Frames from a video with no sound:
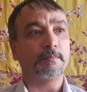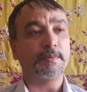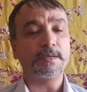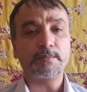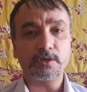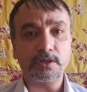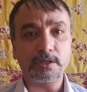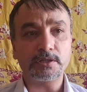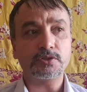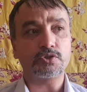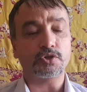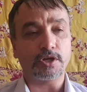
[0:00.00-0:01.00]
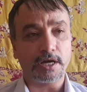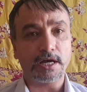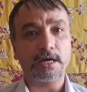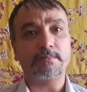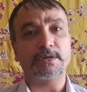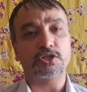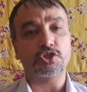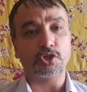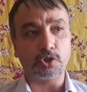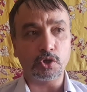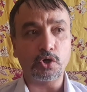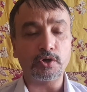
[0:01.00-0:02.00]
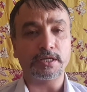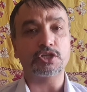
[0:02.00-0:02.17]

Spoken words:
people to come and to learn and